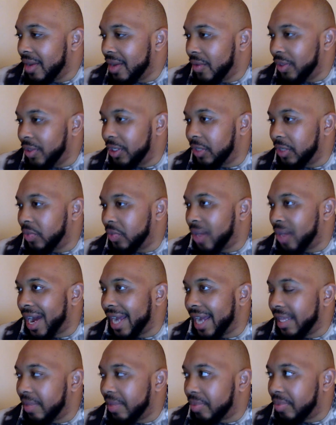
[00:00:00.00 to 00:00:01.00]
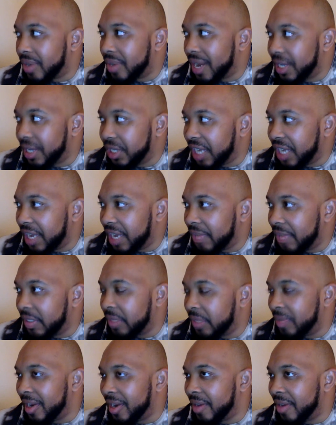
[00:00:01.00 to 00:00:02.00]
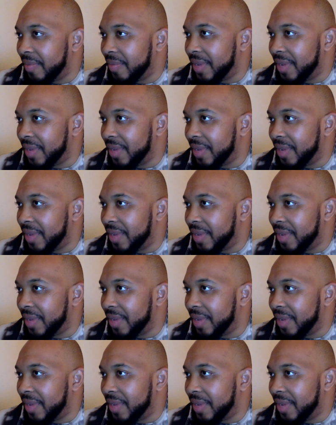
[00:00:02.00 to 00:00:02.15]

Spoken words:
which is why LeBron James is better,